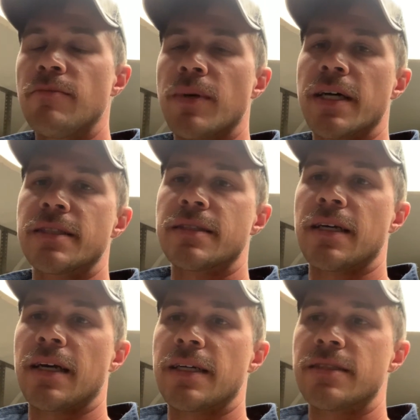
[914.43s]
But uh,
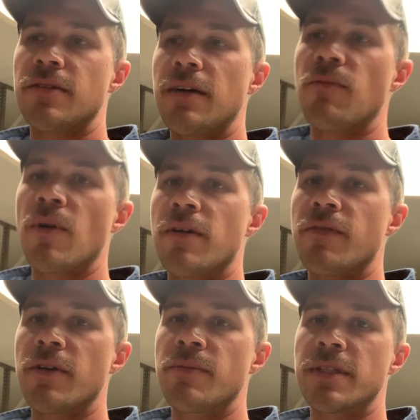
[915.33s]
I still have one of
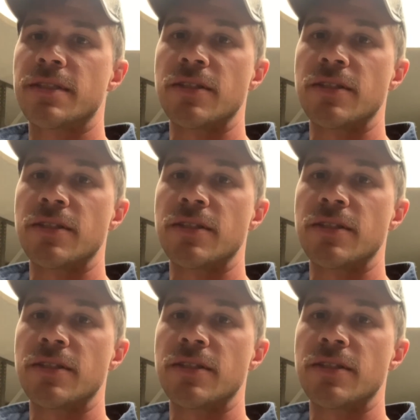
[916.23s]
them that's